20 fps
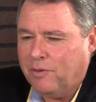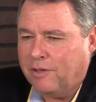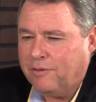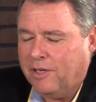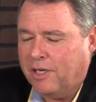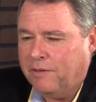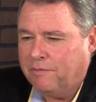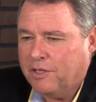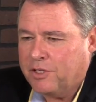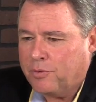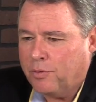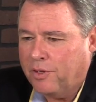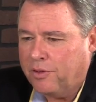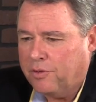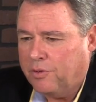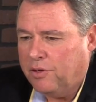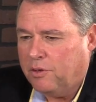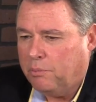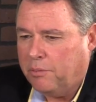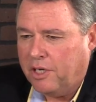I just went
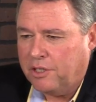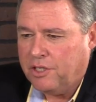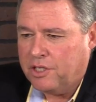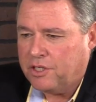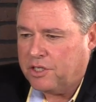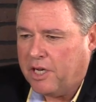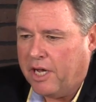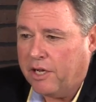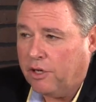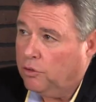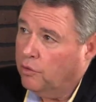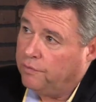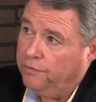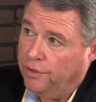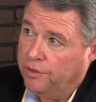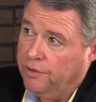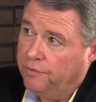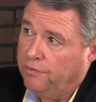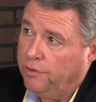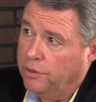through the budget cycle for
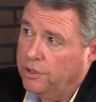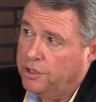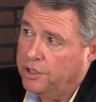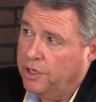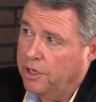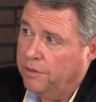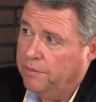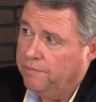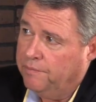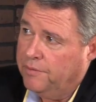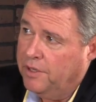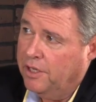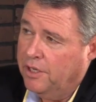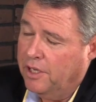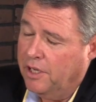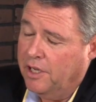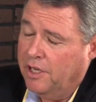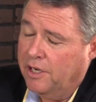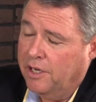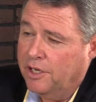the first year,
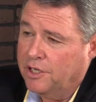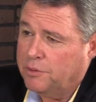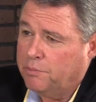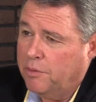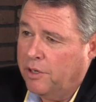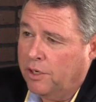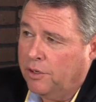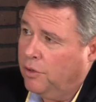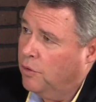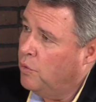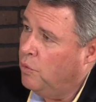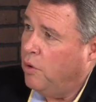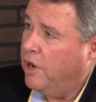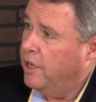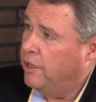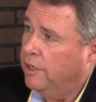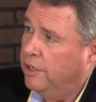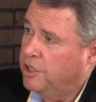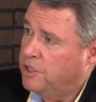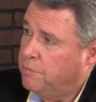and it's been quite
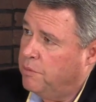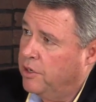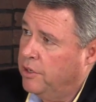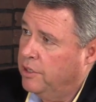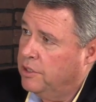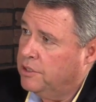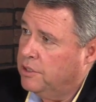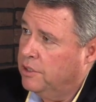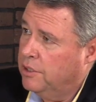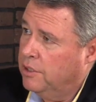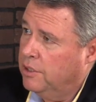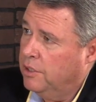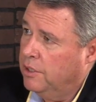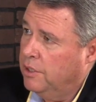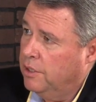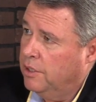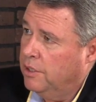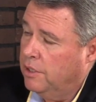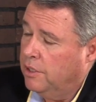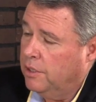an experience.
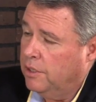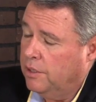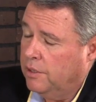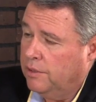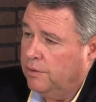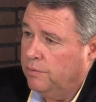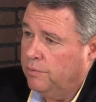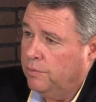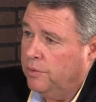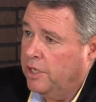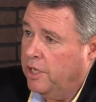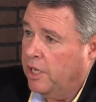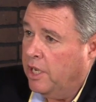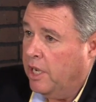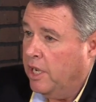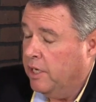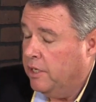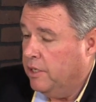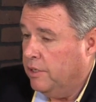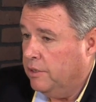We
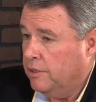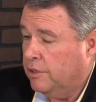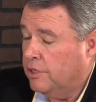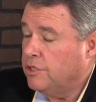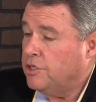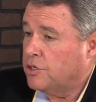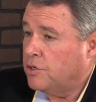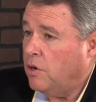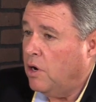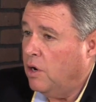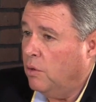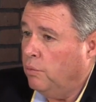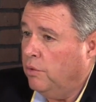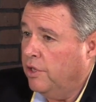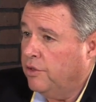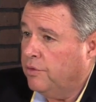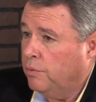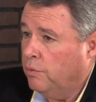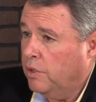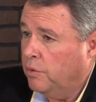had to start
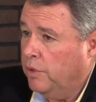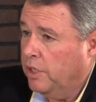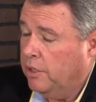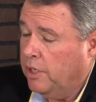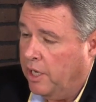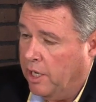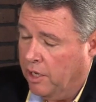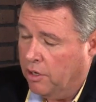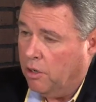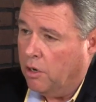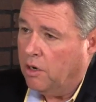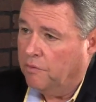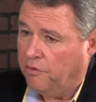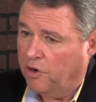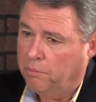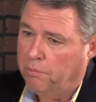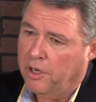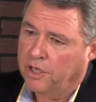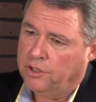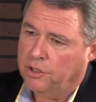with, when we had all of our
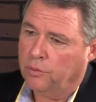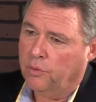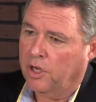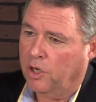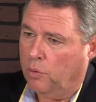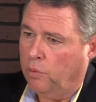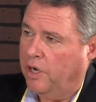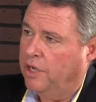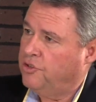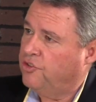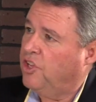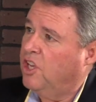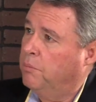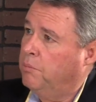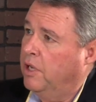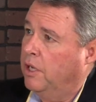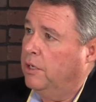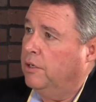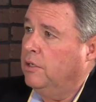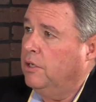budget requests come
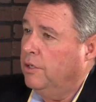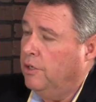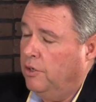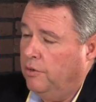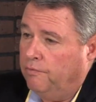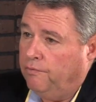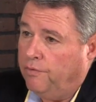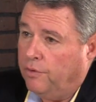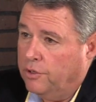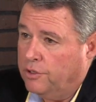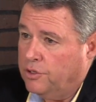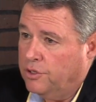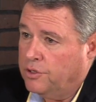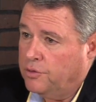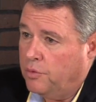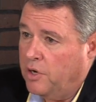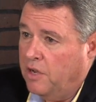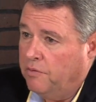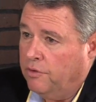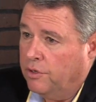in versus
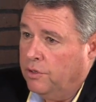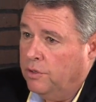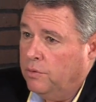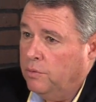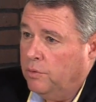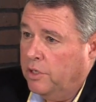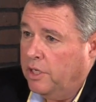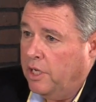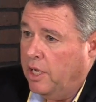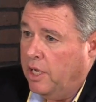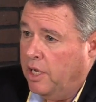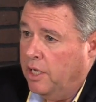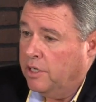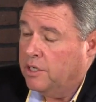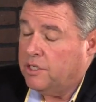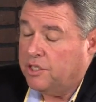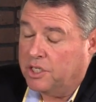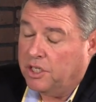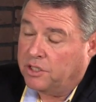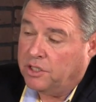revenue, we had
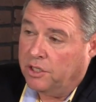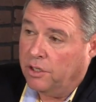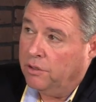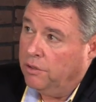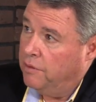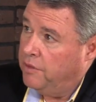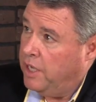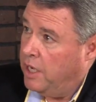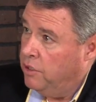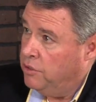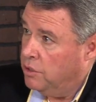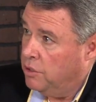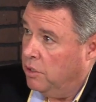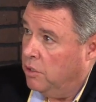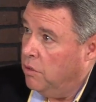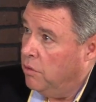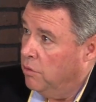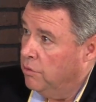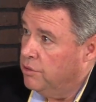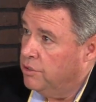
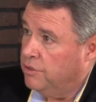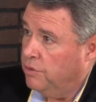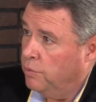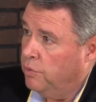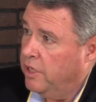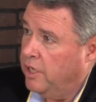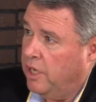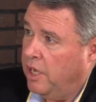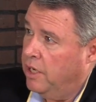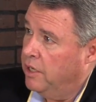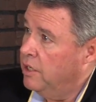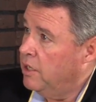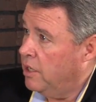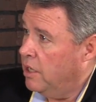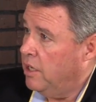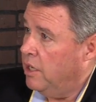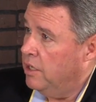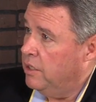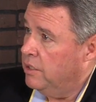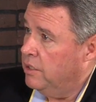$600,000 that we had to
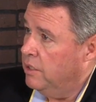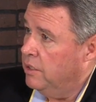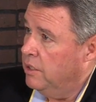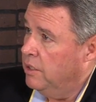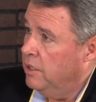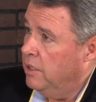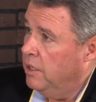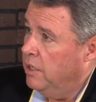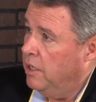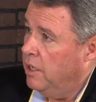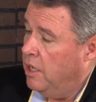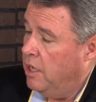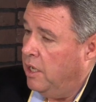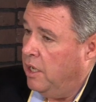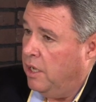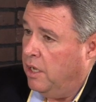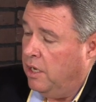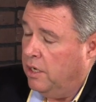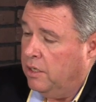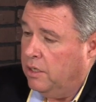cut,
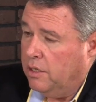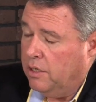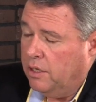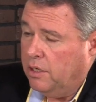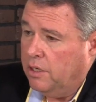and